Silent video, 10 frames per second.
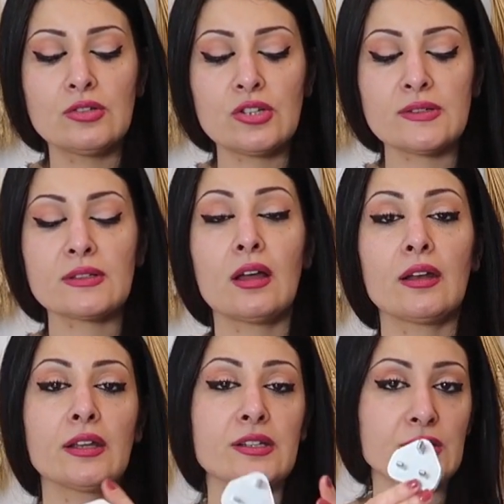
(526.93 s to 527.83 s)
Just
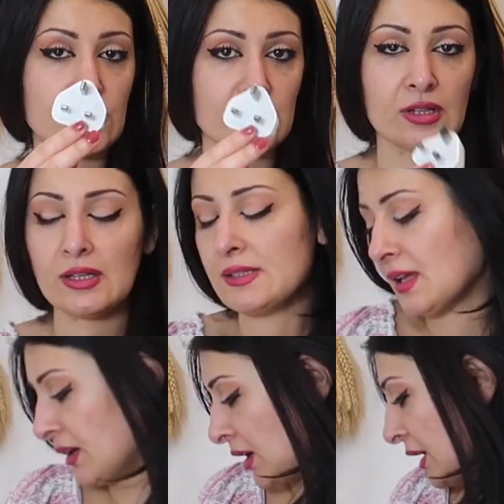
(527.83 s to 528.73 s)
connect it to this
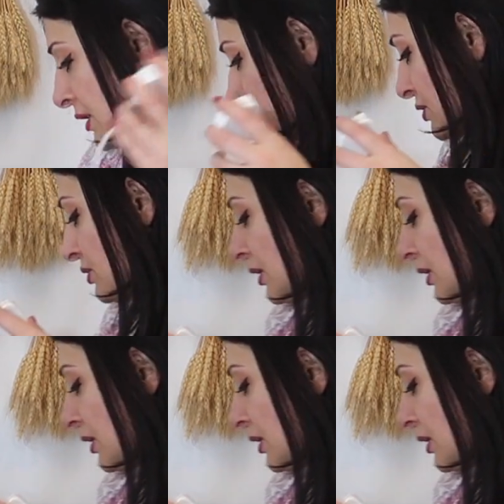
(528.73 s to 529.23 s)
and connect it to